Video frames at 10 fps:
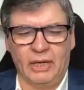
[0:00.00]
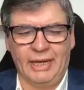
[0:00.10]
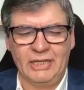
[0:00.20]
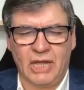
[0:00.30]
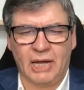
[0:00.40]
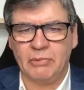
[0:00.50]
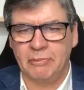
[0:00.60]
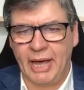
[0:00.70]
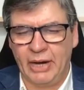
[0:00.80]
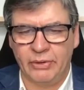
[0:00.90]
let's talk about
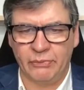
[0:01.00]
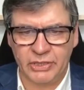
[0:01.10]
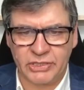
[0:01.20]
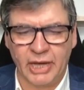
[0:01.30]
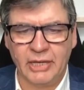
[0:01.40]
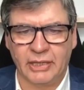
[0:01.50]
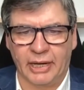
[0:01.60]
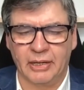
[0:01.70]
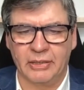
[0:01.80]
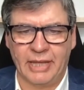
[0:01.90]
battery
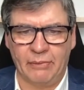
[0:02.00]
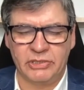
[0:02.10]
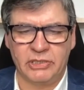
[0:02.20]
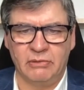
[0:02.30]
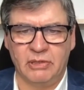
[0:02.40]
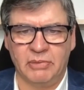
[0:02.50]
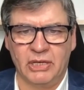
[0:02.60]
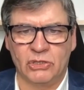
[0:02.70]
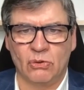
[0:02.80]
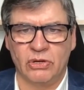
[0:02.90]
recycling. That would seem to be
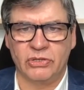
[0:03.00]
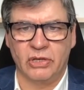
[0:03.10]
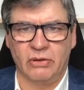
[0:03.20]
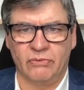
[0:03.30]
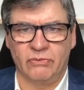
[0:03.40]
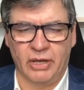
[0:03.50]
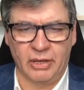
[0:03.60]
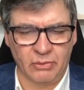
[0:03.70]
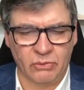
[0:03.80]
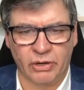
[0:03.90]
a source of
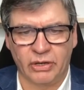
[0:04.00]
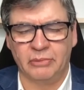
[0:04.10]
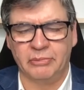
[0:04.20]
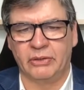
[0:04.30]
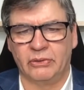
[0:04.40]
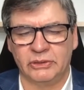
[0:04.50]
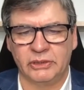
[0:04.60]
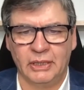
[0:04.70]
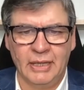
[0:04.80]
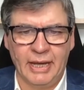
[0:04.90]
critical minerals.
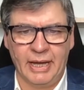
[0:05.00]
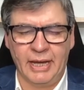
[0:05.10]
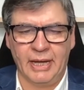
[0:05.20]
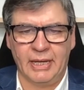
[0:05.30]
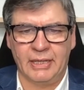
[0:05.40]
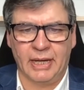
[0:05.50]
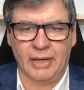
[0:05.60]
And